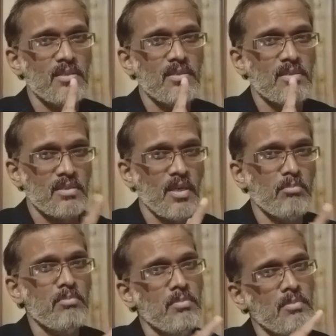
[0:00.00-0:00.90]

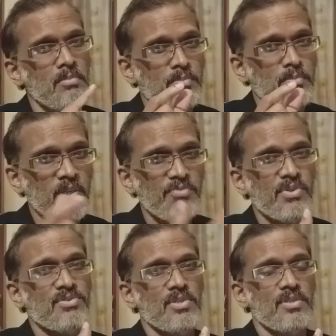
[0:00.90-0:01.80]
some
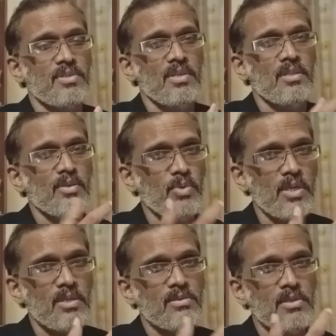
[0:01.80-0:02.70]
differences in the
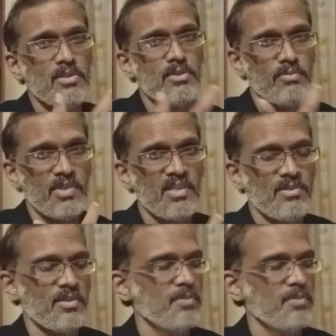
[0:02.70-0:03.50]
various regions of the country.